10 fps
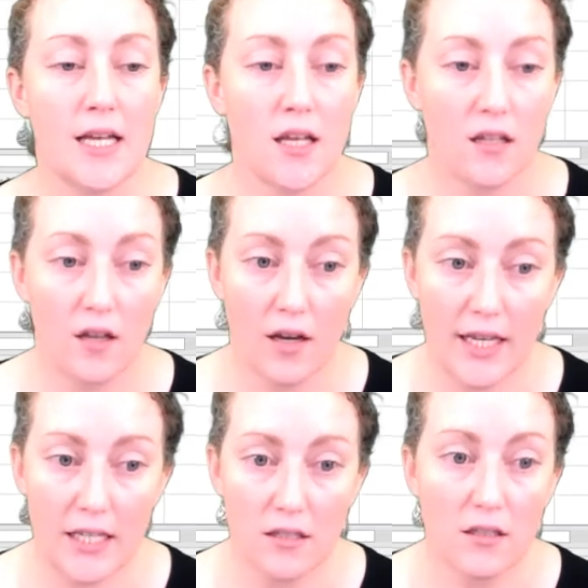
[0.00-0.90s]

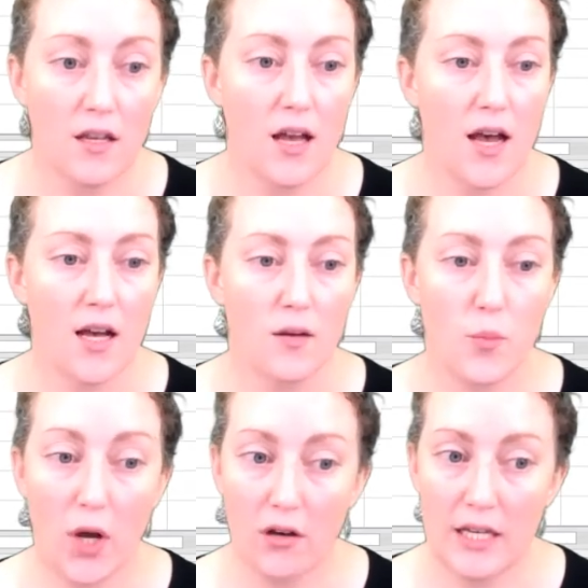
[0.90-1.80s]
line,
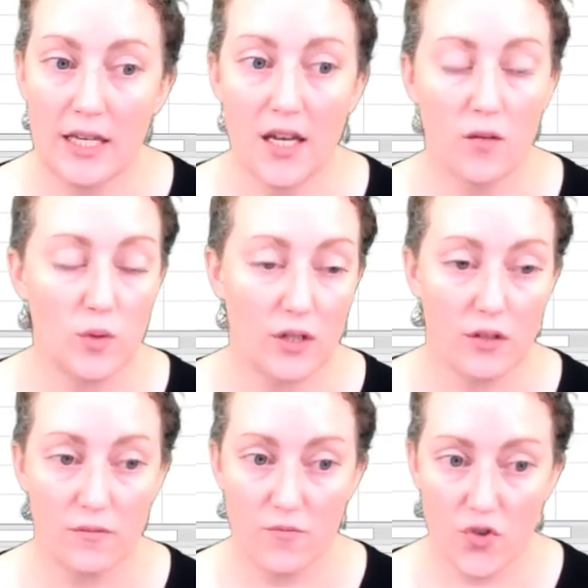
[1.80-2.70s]
pie, and we're going to
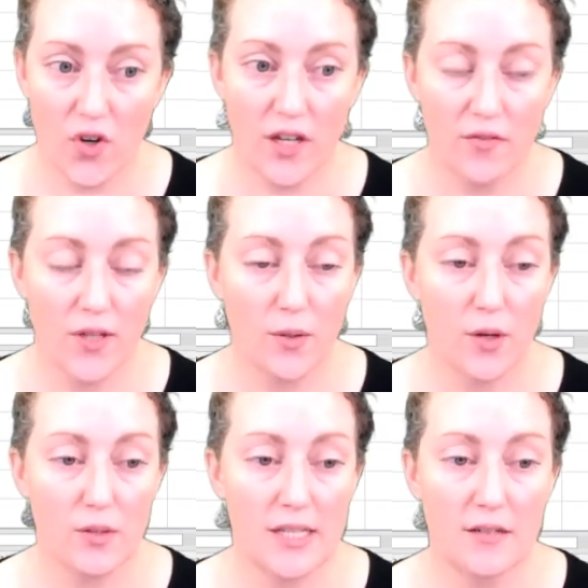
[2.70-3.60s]
try a few of
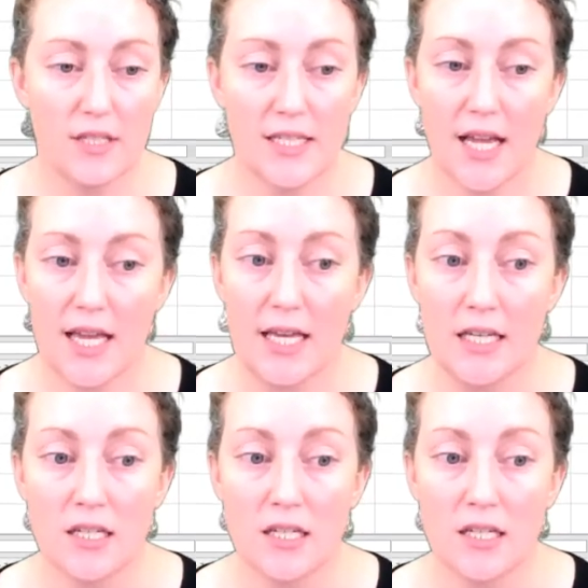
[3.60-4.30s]
those now today.